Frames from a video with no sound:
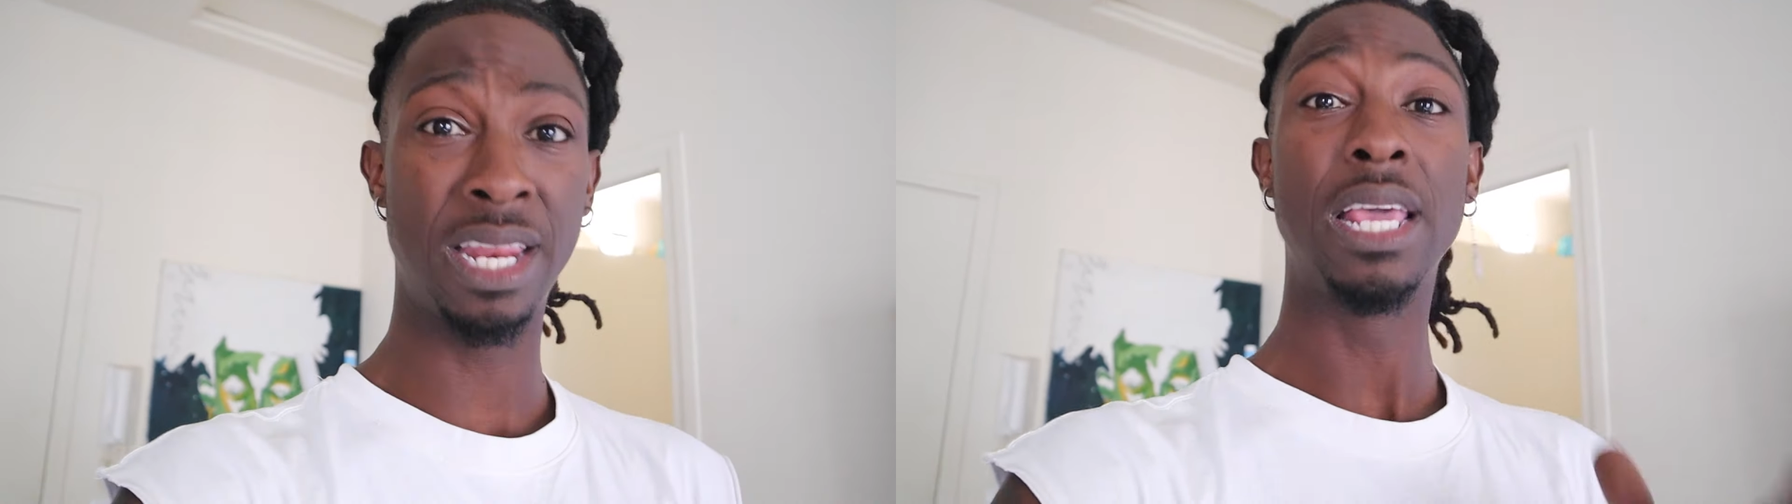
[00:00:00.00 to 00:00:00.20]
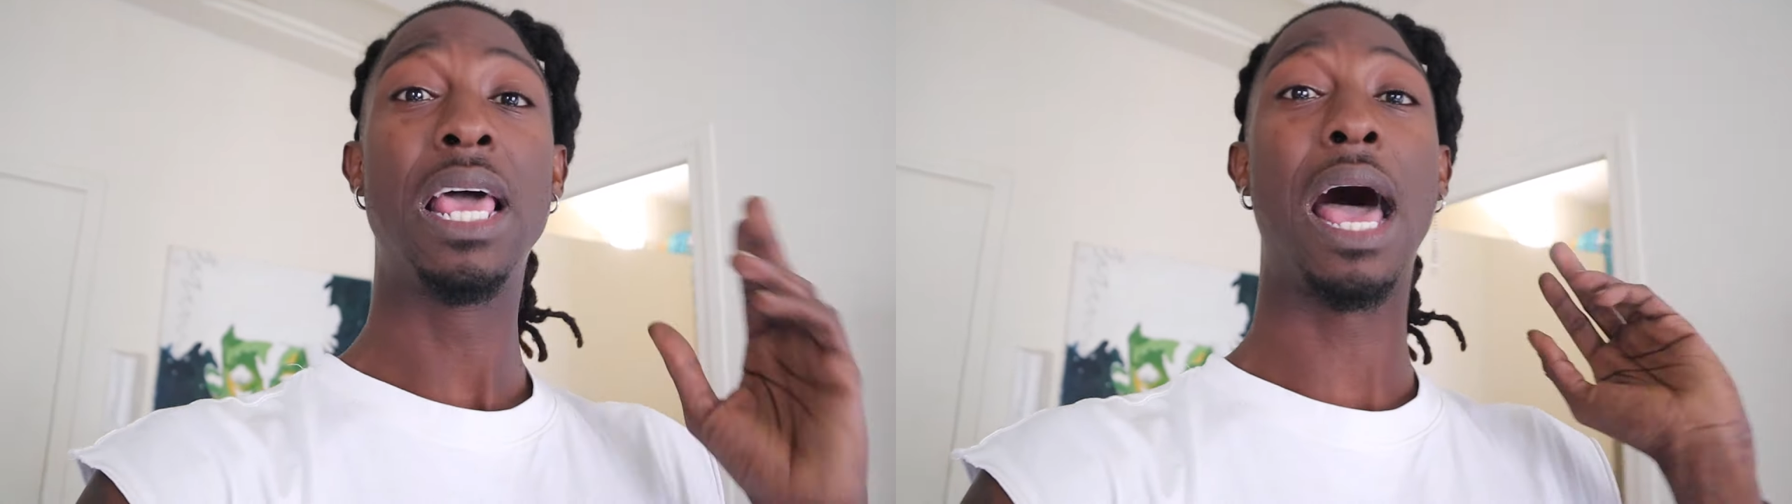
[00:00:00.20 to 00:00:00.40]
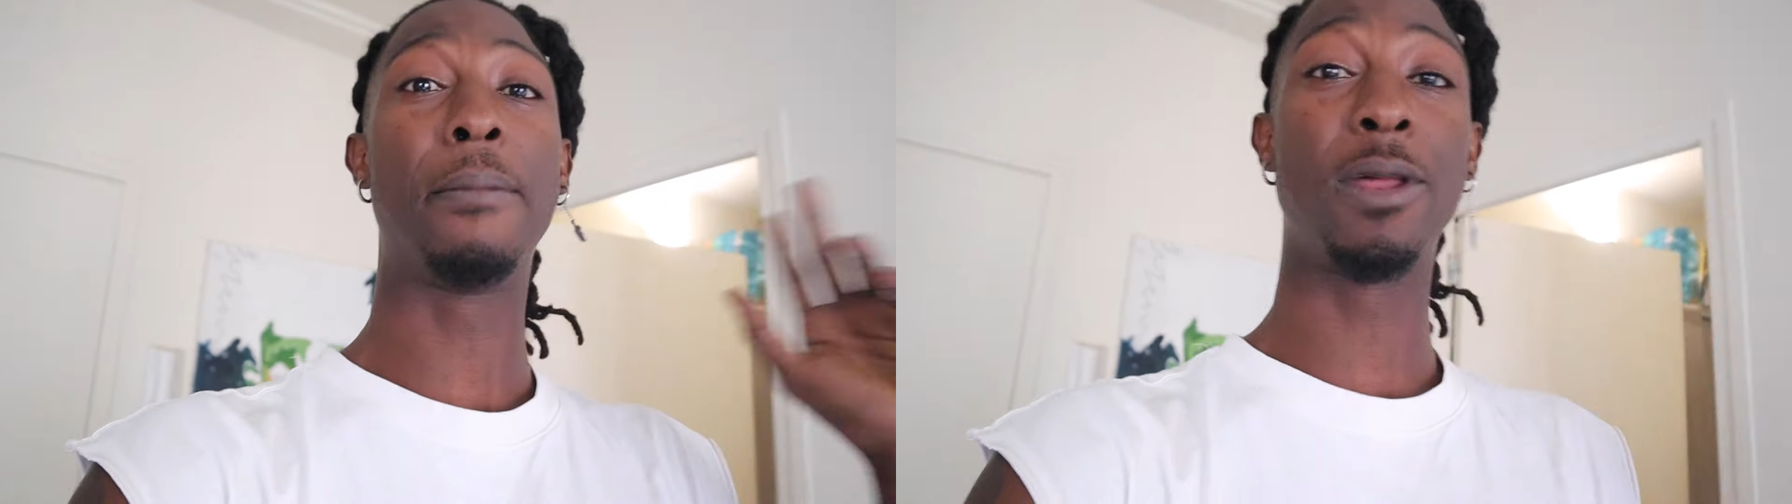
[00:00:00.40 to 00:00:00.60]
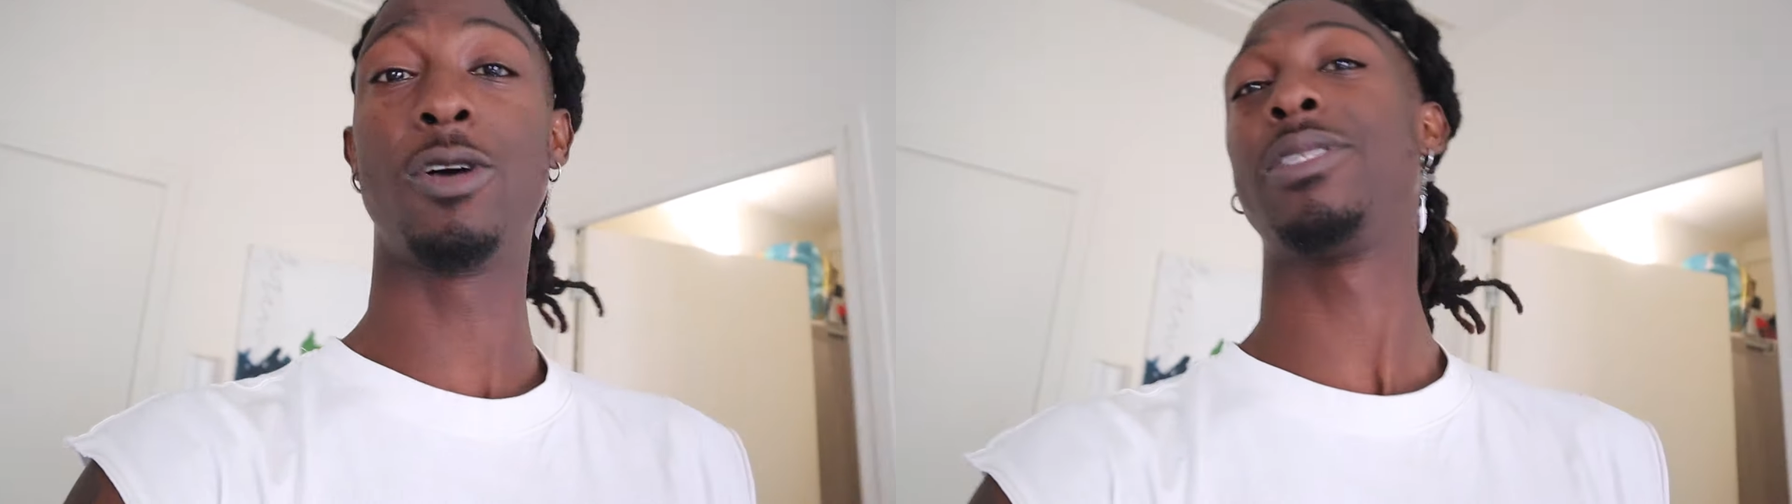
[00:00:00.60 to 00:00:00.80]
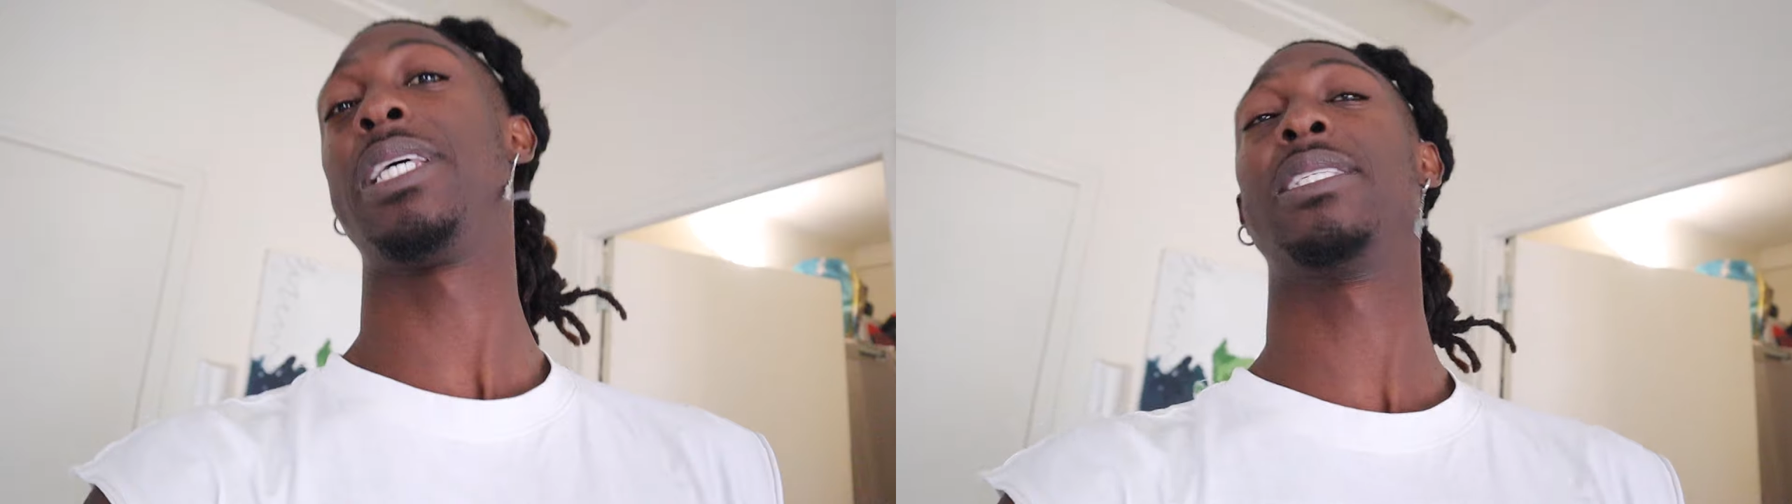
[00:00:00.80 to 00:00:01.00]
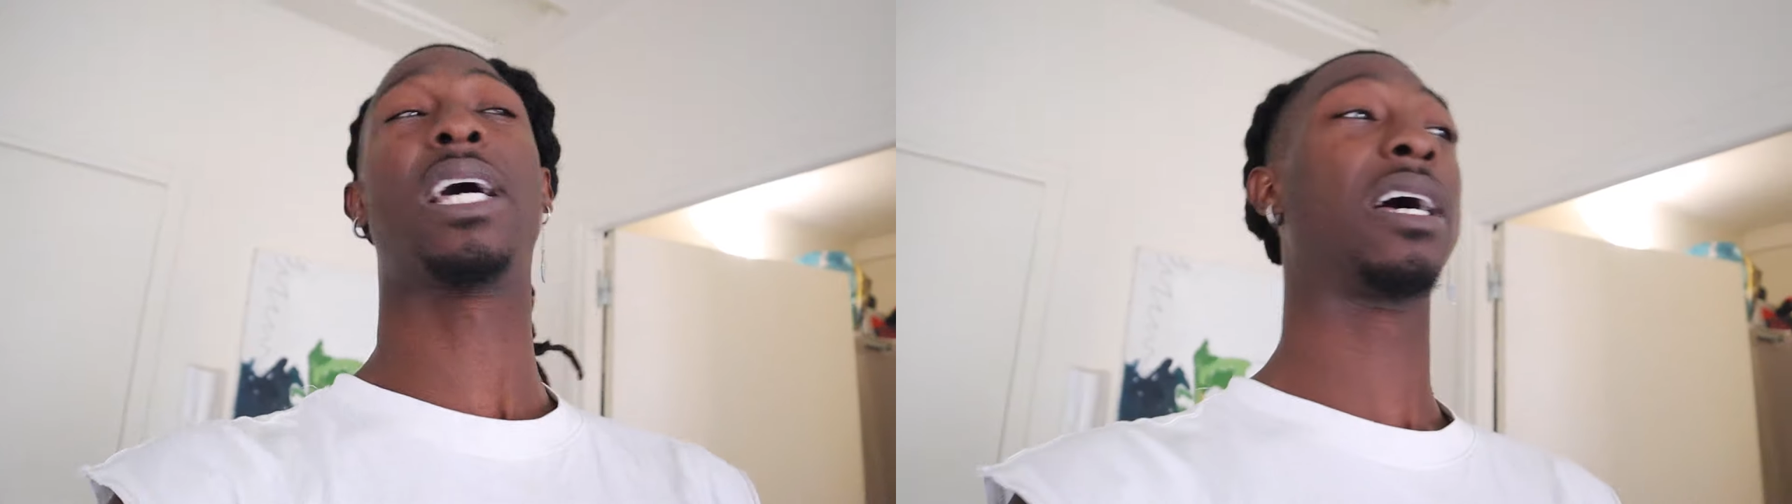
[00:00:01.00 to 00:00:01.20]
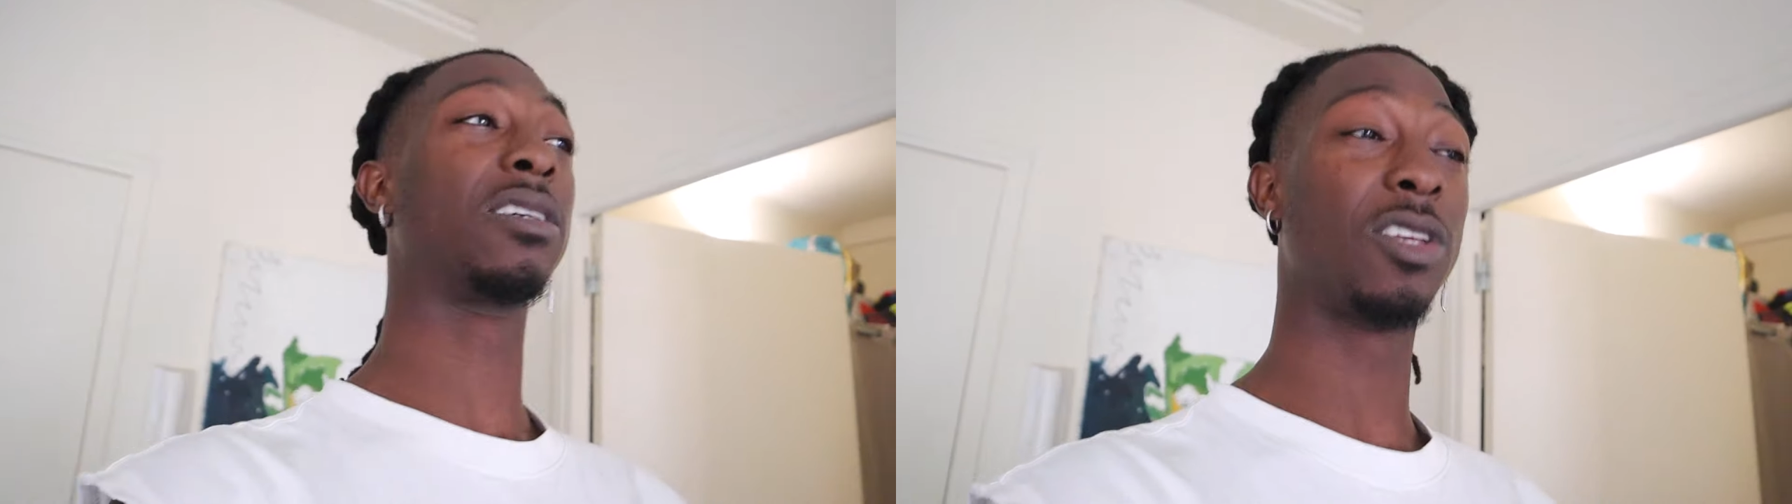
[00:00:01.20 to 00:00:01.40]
I've been on TikTok.